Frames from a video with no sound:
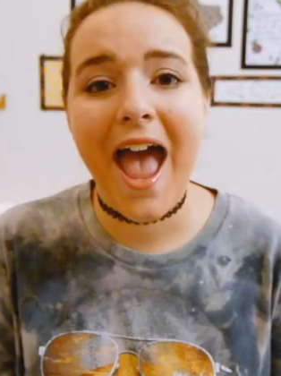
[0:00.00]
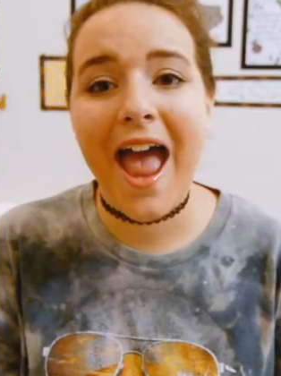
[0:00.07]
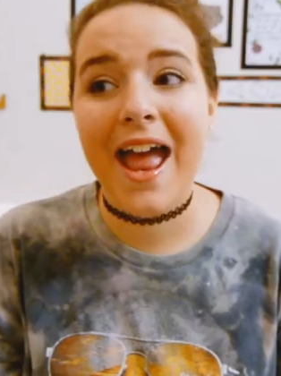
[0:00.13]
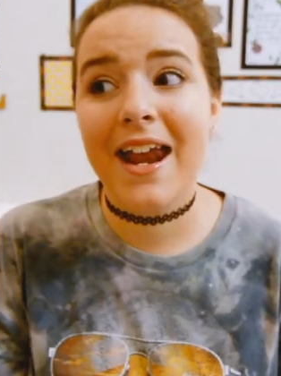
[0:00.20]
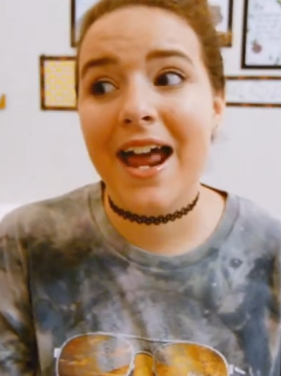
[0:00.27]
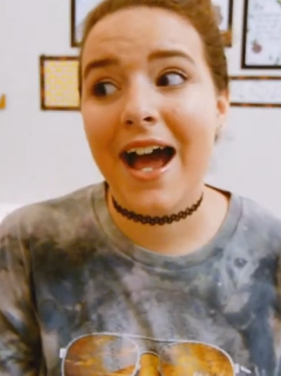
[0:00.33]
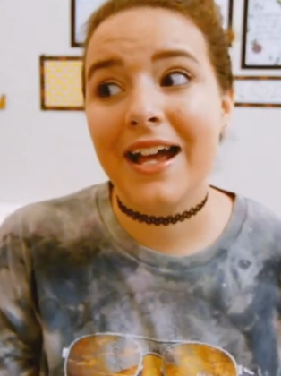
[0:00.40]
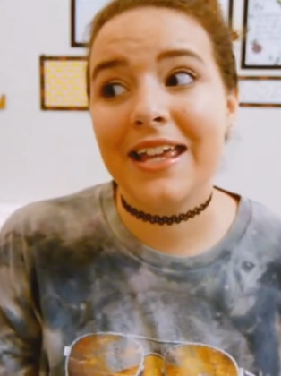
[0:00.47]
And
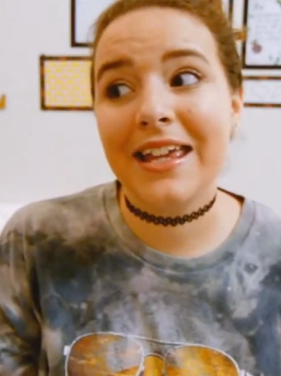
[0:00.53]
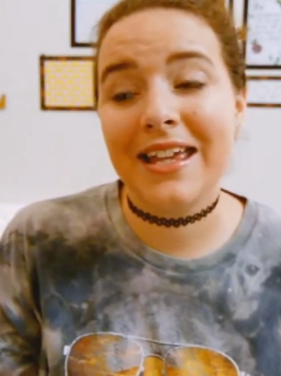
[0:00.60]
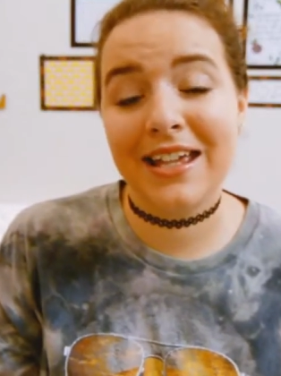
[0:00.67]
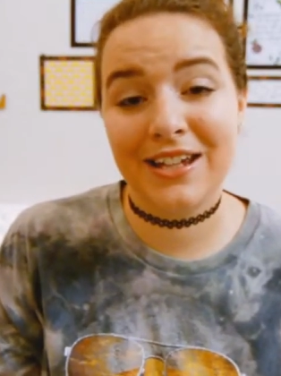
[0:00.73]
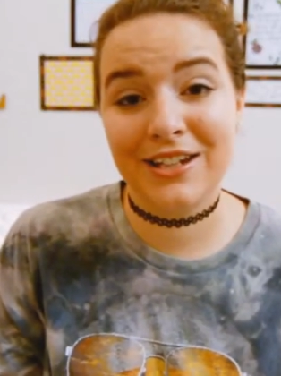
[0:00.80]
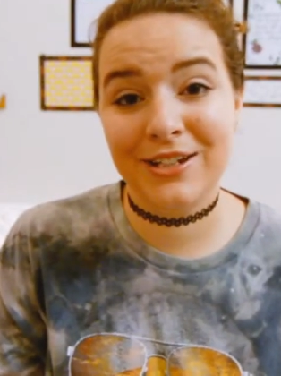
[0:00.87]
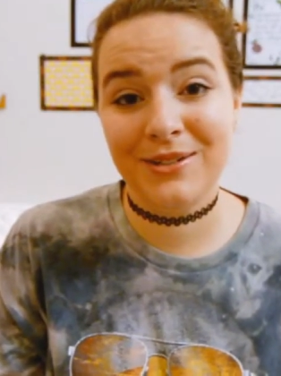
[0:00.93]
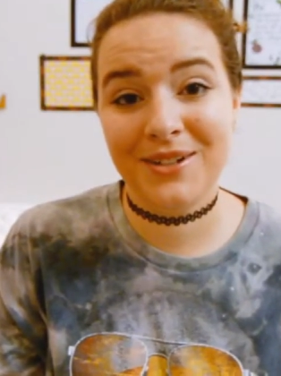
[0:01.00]
I
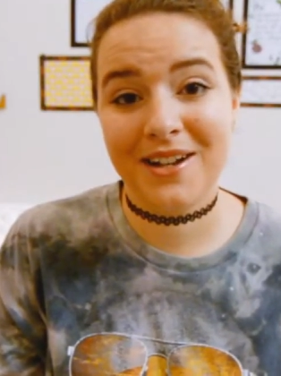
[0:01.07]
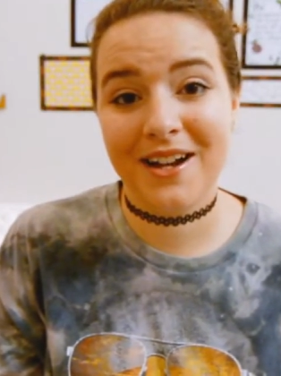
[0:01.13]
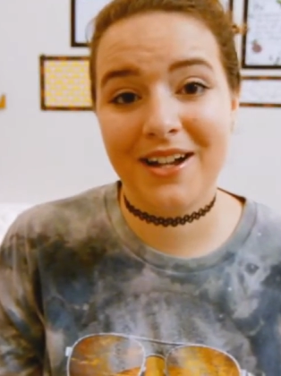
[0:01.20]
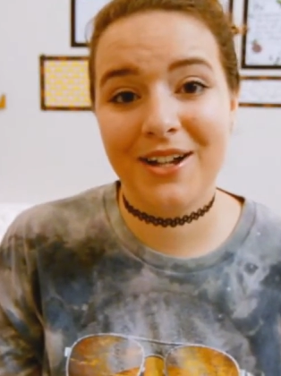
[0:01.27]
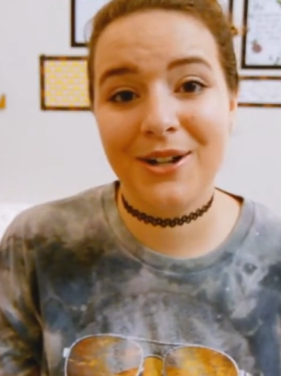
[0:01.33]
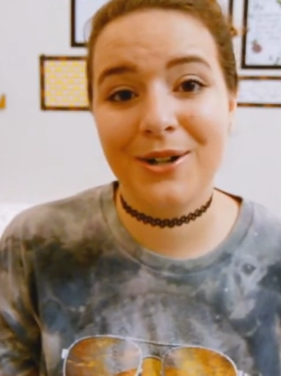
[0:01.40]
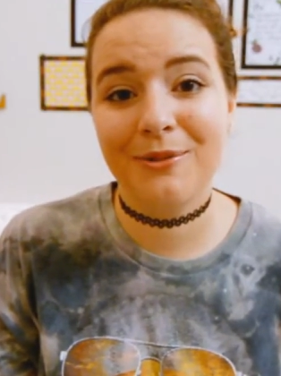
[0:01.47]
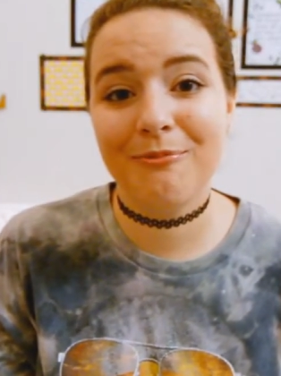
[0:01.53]
kid you not,
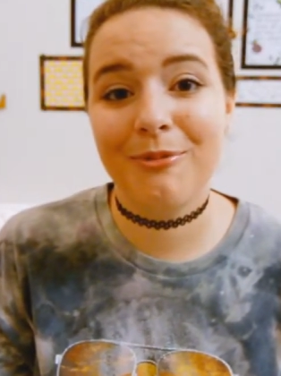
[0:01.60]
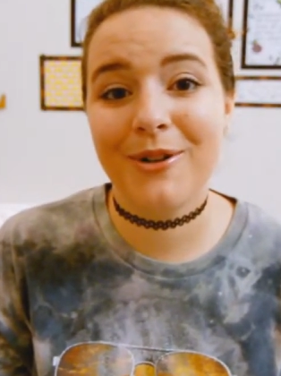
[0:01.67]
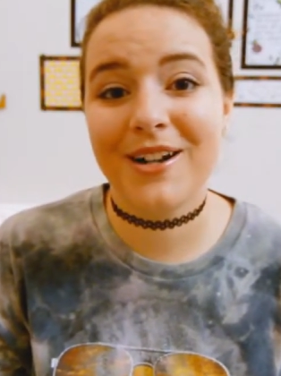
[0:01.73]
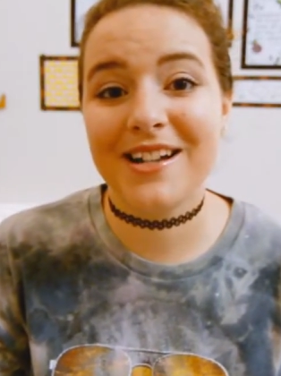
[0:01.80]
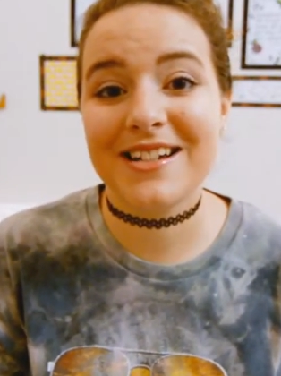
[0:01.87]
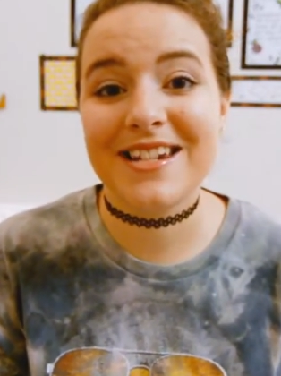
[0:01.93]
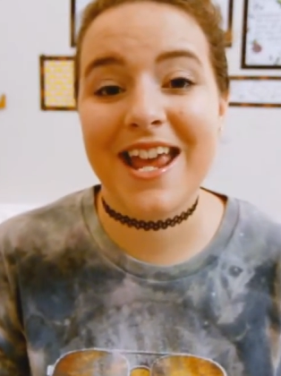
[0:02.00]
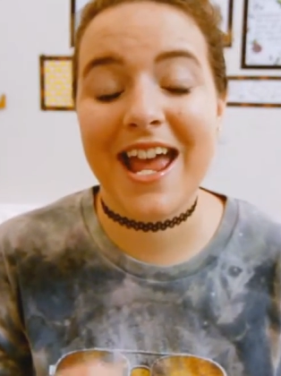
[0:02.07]

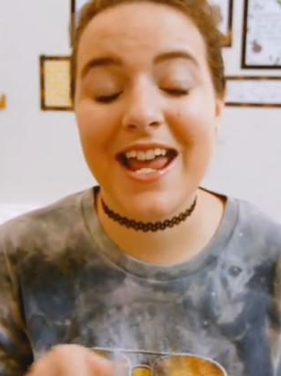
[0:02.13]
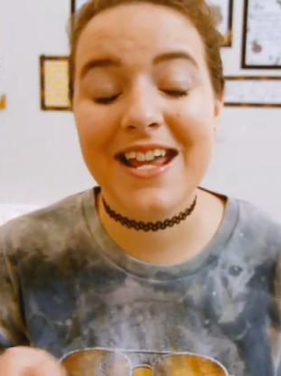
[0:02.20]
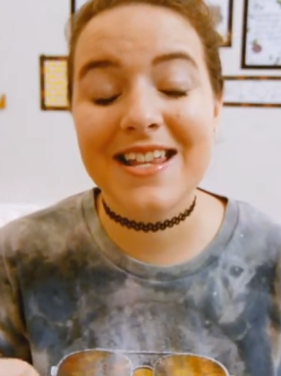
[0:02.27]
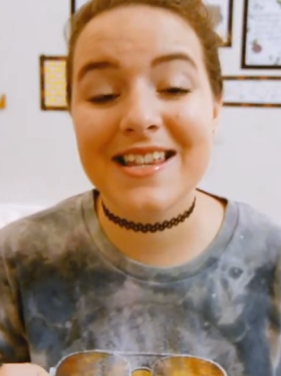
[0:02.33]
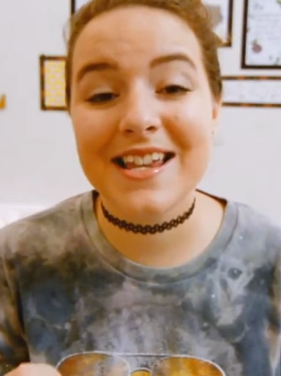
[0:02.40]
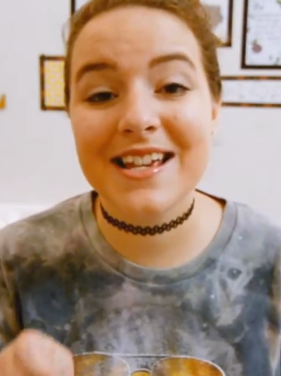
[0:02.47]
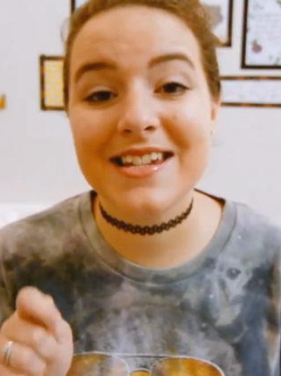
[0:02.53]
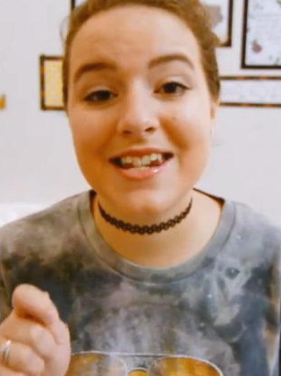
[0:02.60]
homeboy
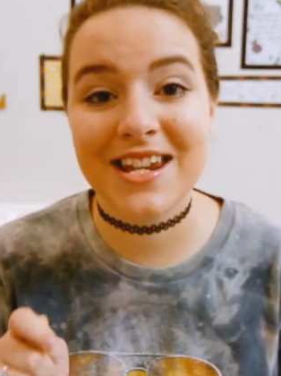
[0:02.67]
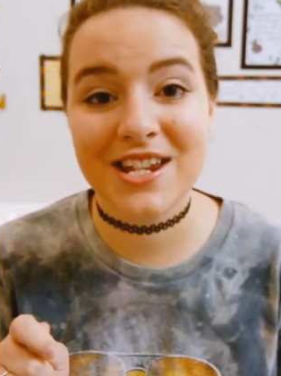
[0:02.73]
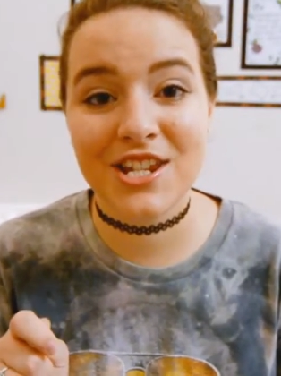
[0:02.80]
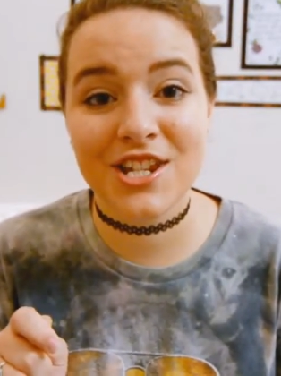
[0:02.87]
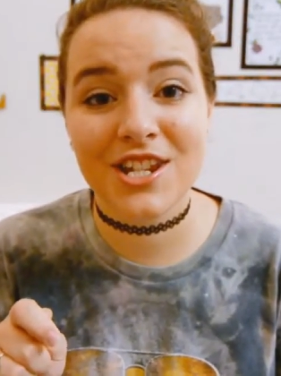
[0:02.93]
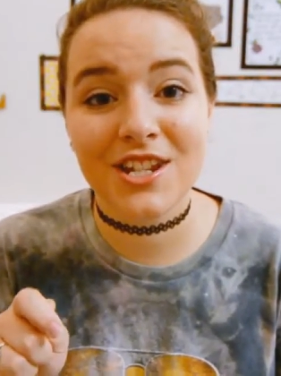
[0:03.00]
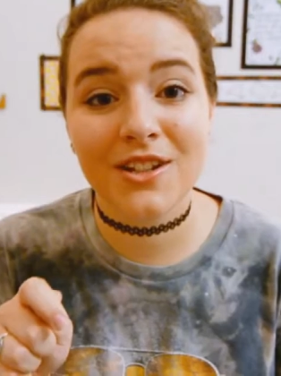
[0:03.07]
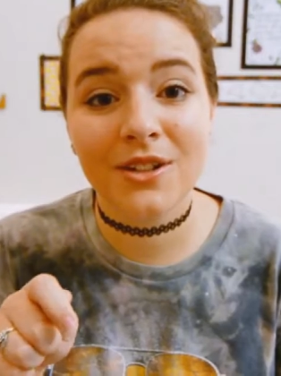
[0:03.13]
takes a
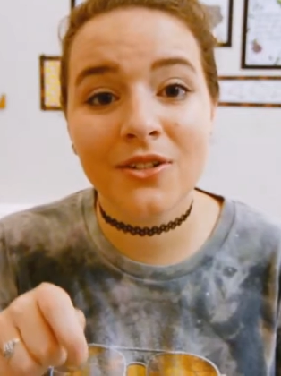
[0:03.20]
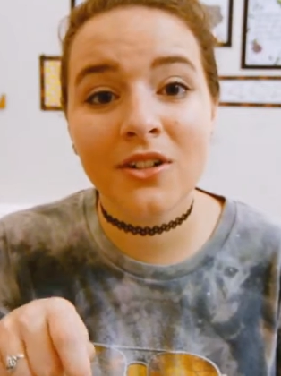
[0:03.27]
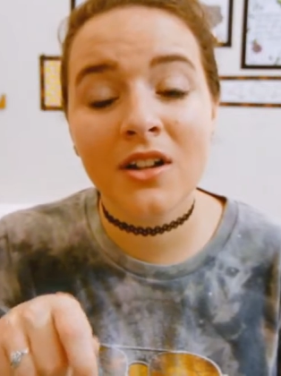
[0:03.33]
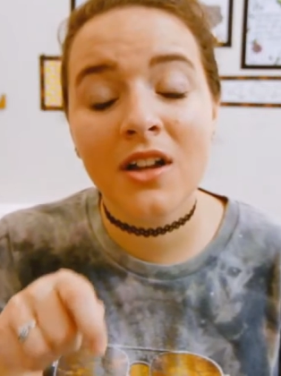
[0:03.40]
tissue